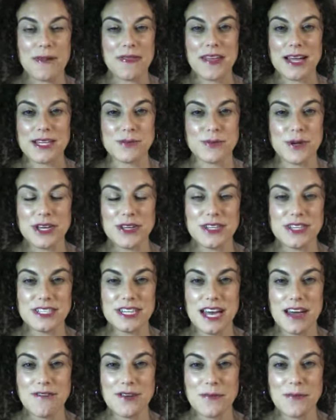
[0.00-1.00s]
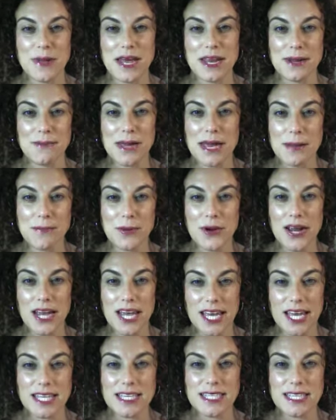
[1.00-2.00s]
and that's why you need to have your pen and paper
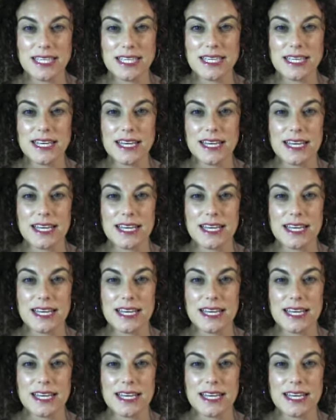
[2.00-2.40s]
handy